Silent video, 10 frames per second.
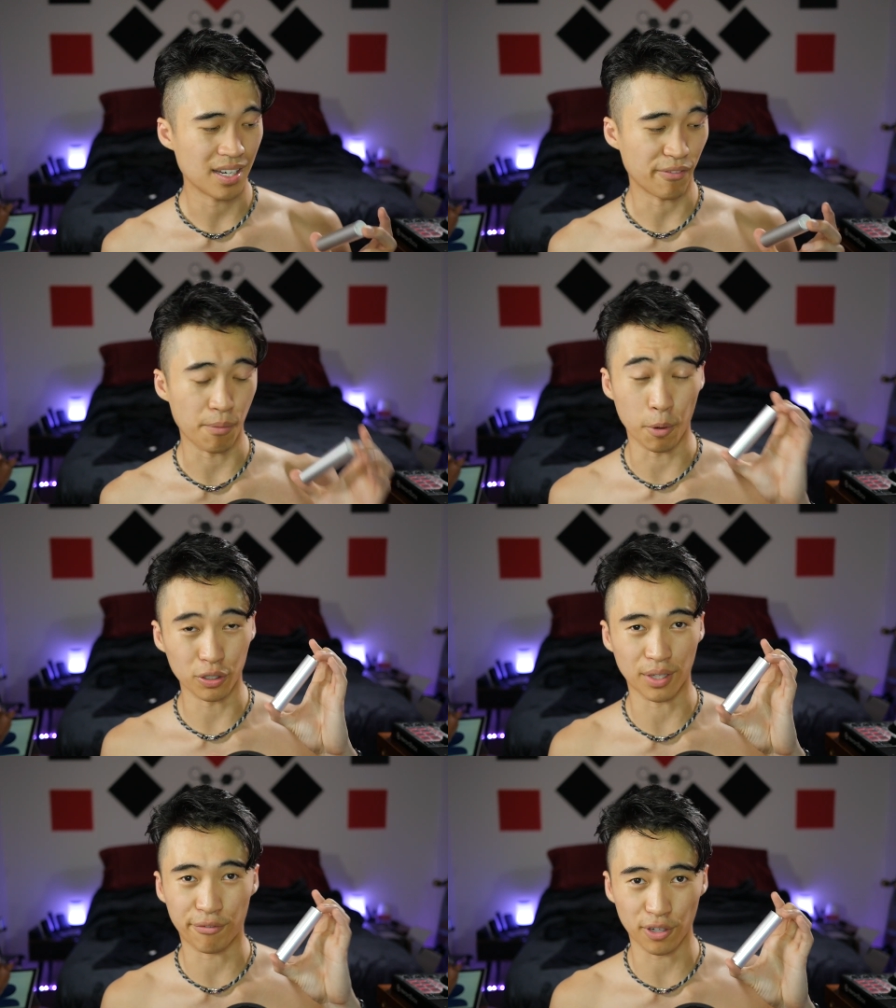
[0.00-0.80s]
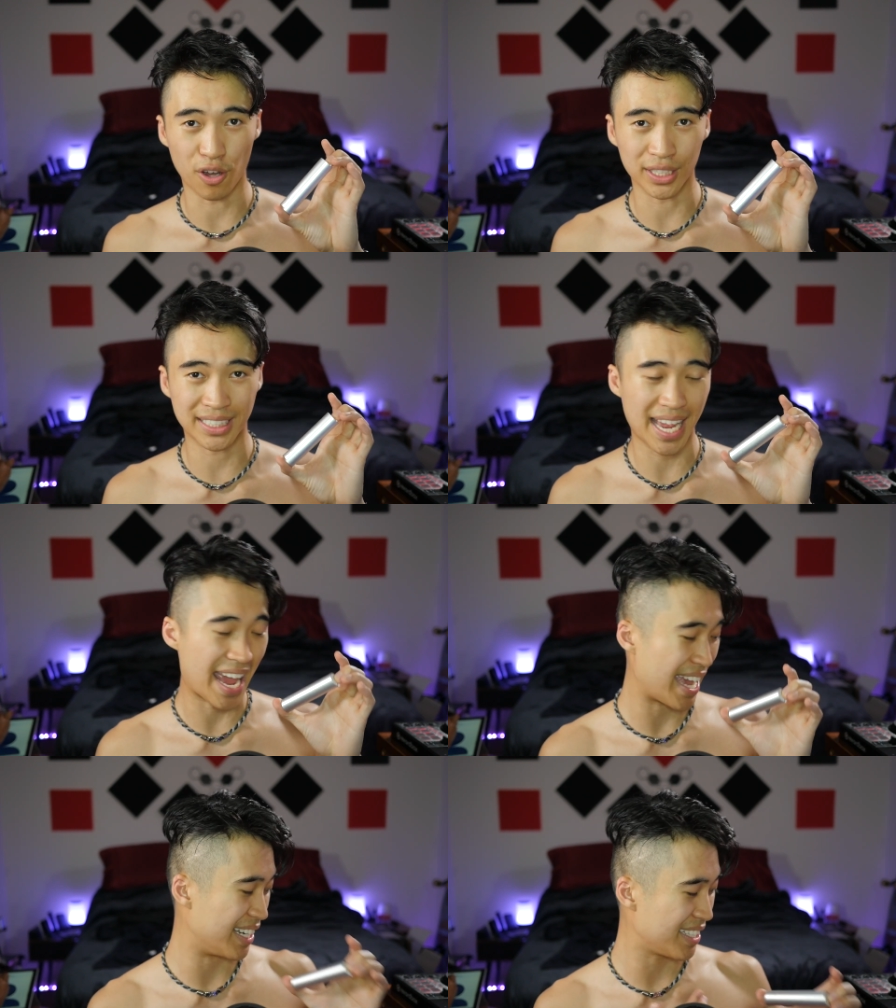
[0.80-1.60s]
for both the floss
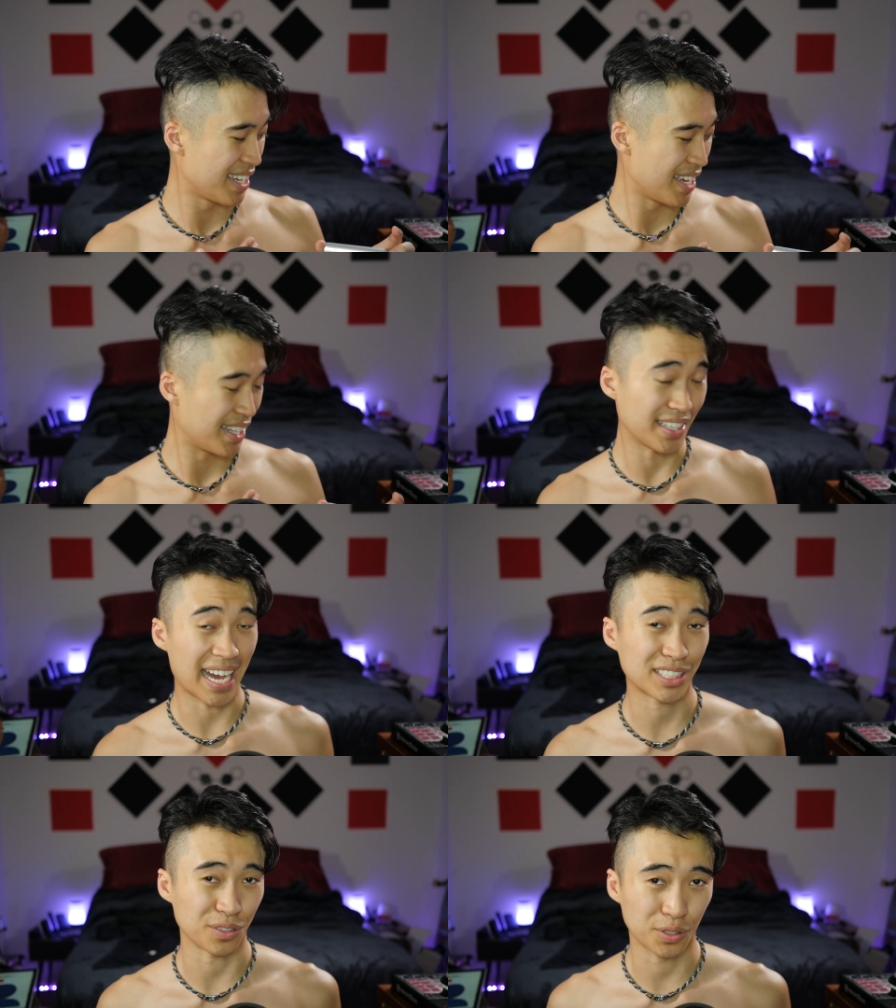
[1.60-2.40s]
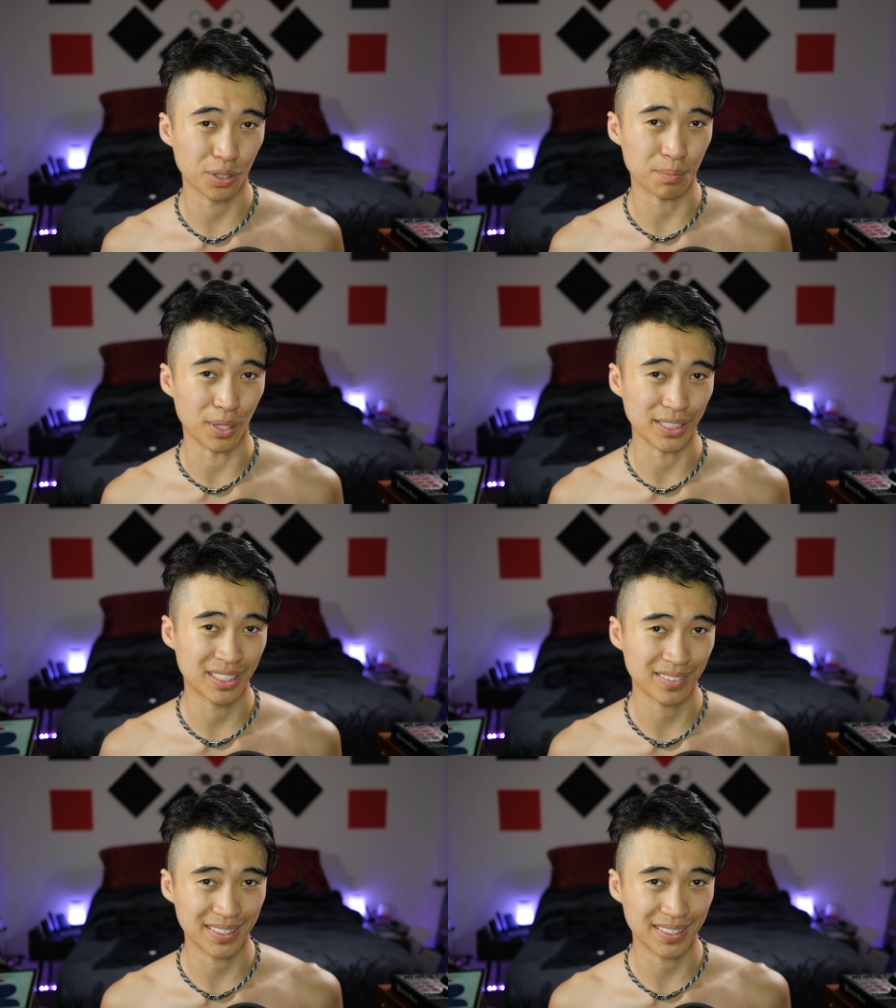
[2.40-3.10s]
and the actual toothbrush.